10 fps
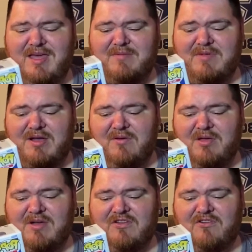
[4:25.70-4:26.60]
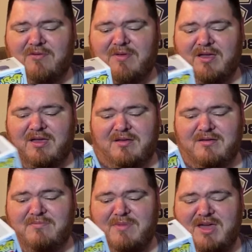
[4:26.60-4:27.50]
I'm not really much of like
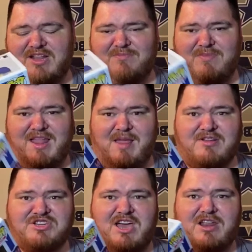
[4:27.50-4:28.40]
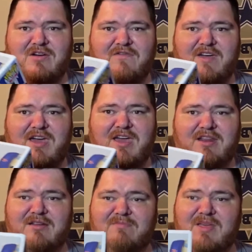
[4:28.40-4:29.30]
a Manny Machado fan,
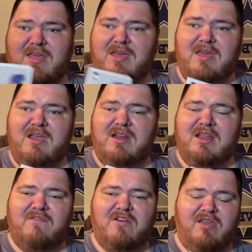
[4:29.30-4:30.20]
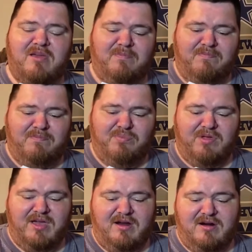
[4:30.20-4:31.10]
and he never really
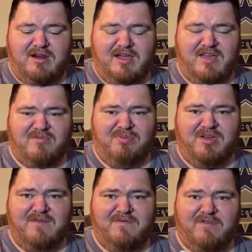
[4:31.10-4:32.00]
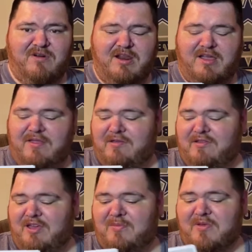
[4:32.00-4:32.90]
played or he hasn't played for any of the
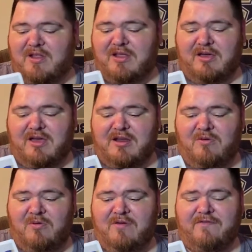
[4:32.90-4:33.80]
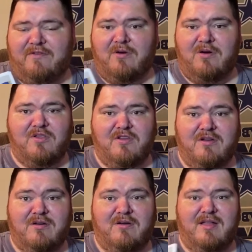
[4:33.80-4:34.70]
teams that I kind of root for,
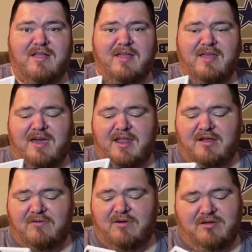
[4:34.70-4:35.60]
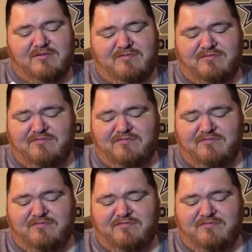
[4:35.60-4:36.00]
so I didn't really